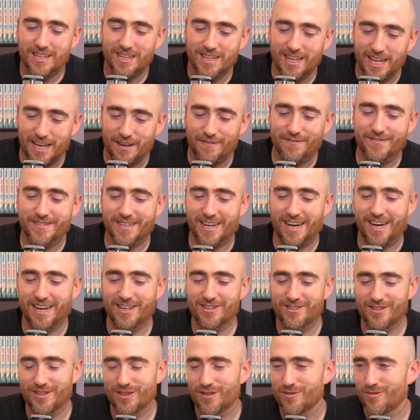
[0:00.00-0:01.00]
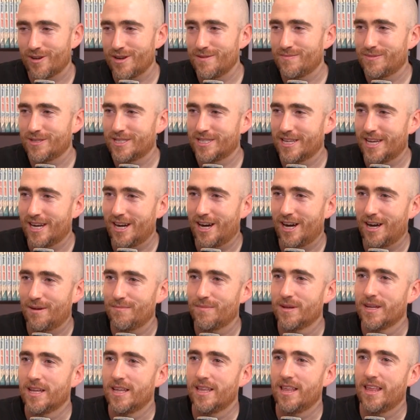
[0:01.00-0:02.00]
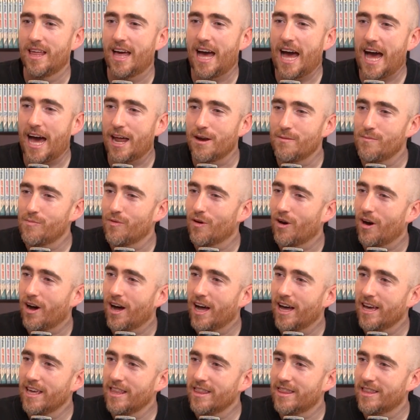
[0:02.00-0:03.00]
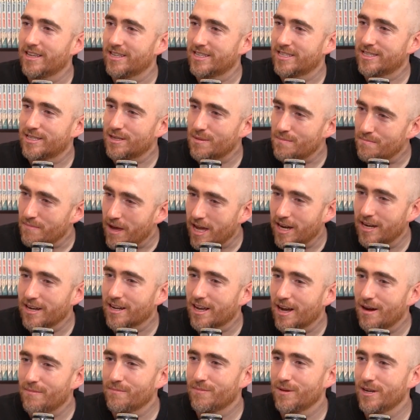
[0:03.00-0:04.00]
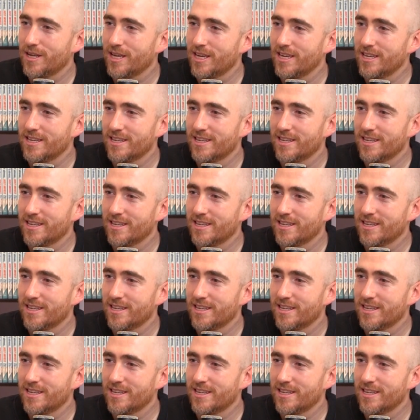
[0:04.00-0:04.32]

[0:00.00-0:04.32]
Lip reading: Lyft, 103% up. Adbri, the cement company,